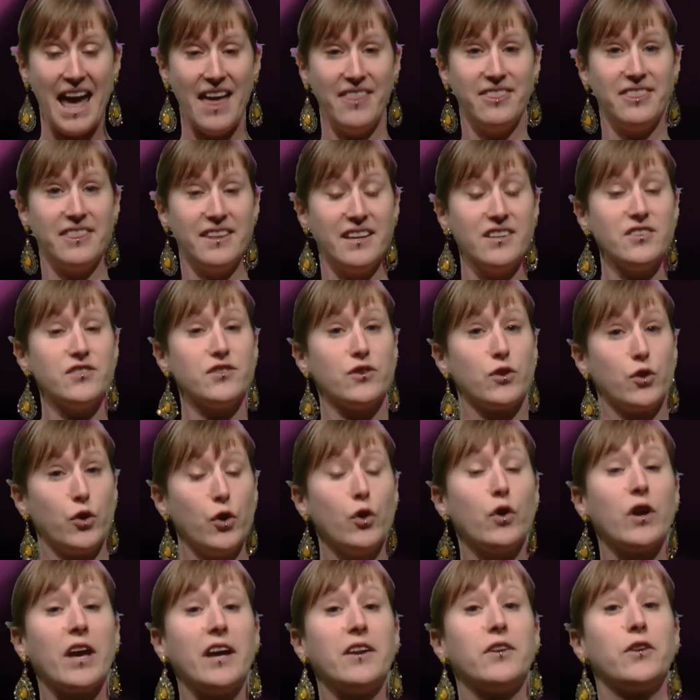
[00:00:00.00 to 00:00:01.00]
And this
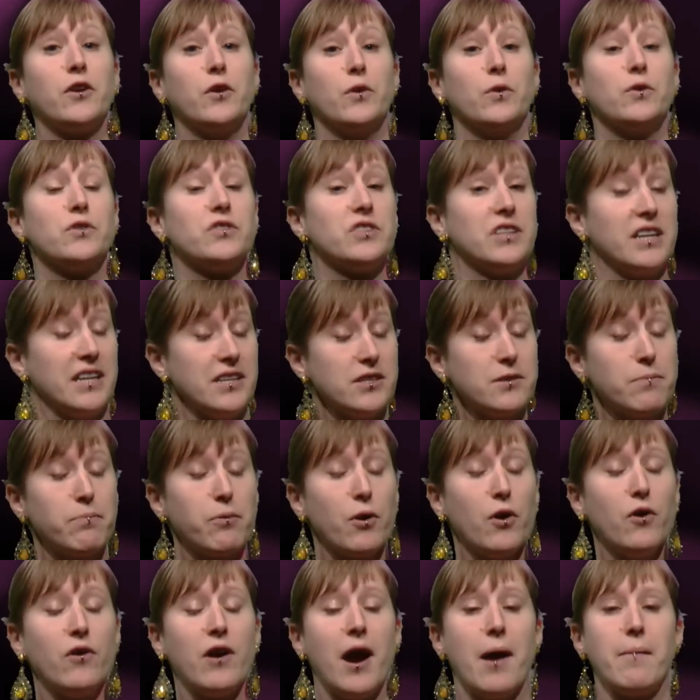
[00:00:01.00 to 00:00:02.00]
you can use is a
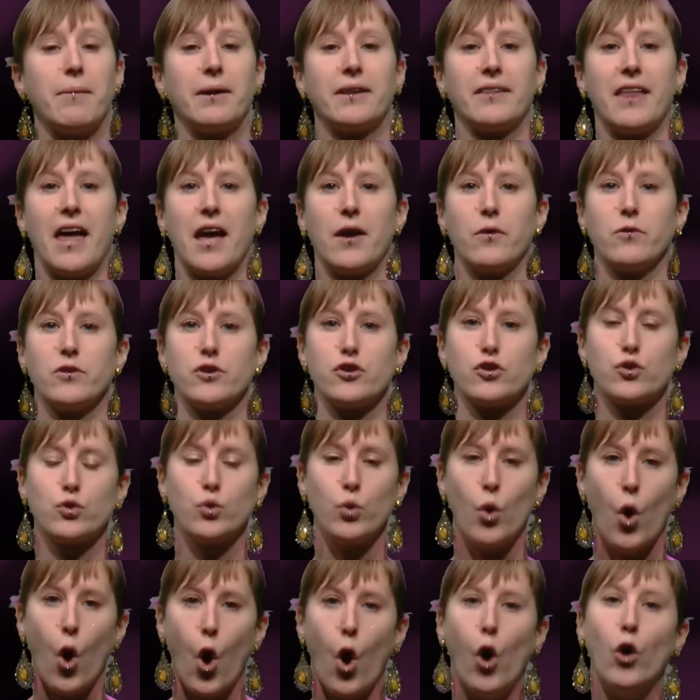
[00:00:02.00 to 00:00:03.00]
programming language
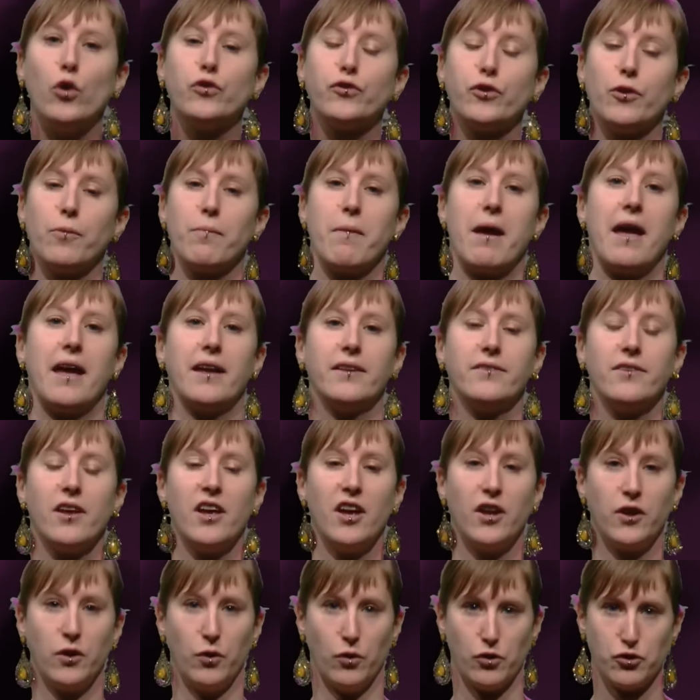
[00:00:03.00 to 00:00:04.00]
to automate
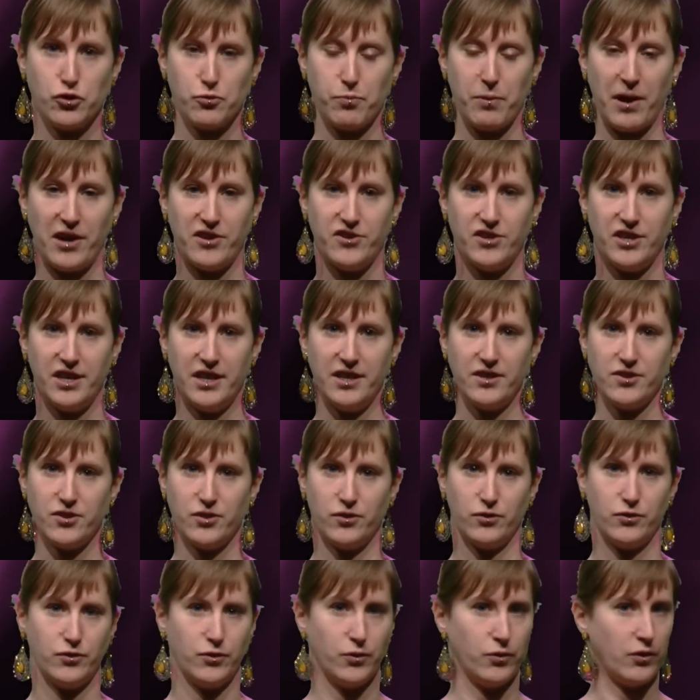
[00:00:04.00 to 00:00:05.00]
your
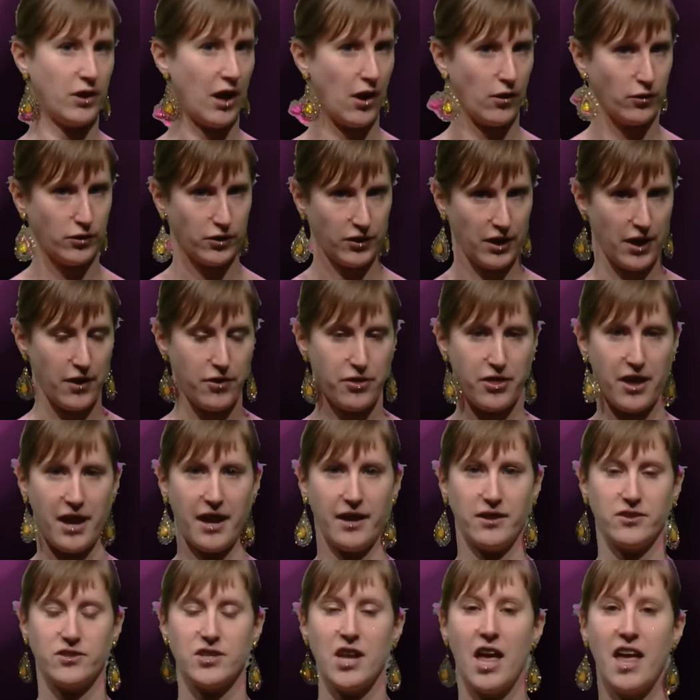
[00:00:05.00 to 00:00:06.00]
spreadsheets, to calculate
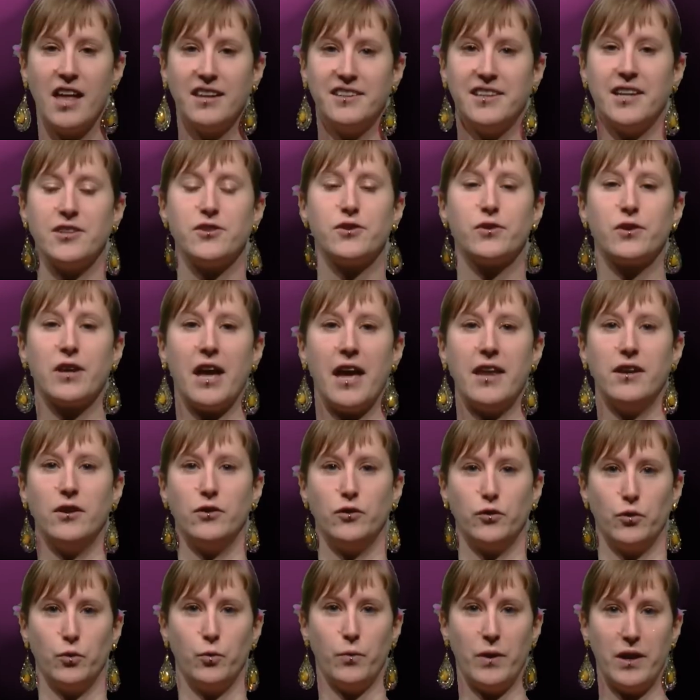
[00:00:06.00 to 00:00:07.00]
things that you
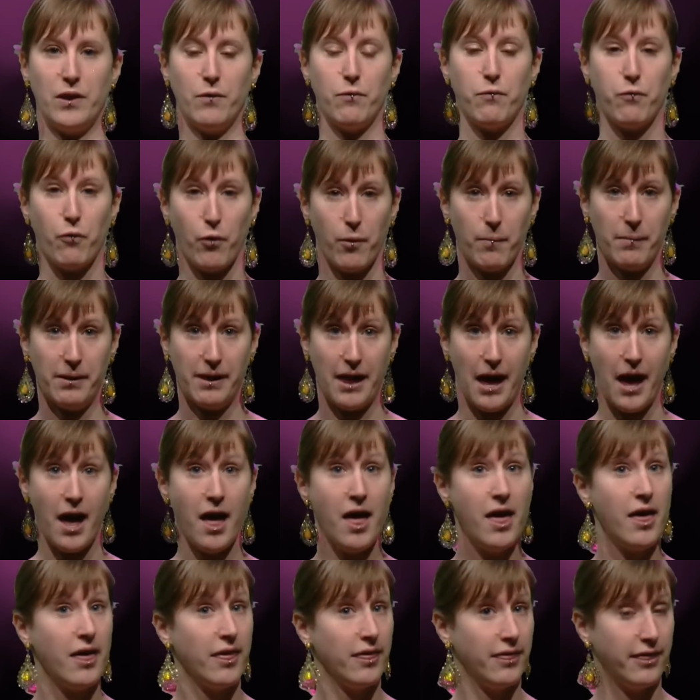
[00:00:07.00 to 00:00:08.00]
cannot do with a formula.
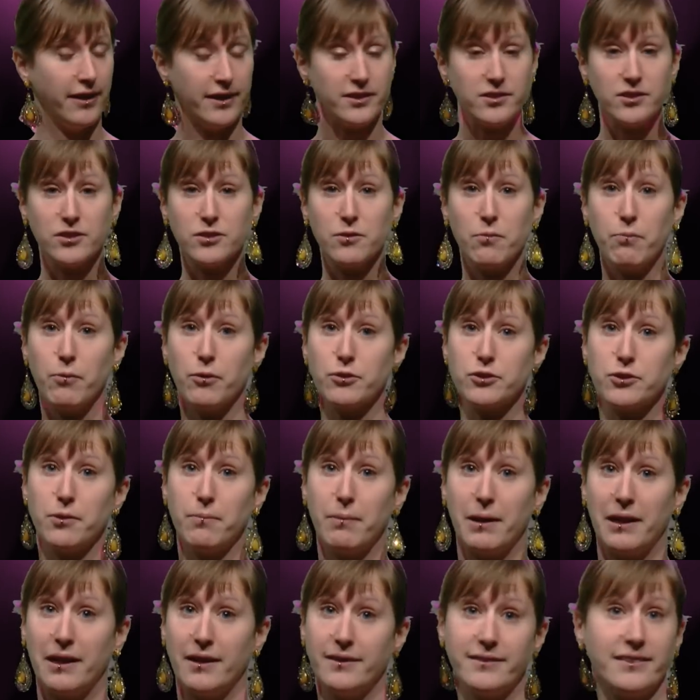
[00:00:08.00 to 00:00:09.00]
This is a
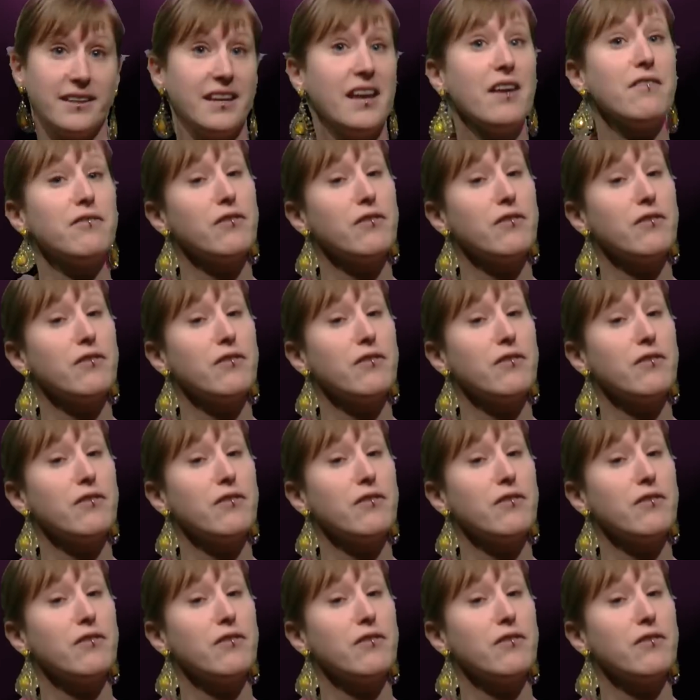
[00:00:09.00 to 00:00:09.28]
possibility.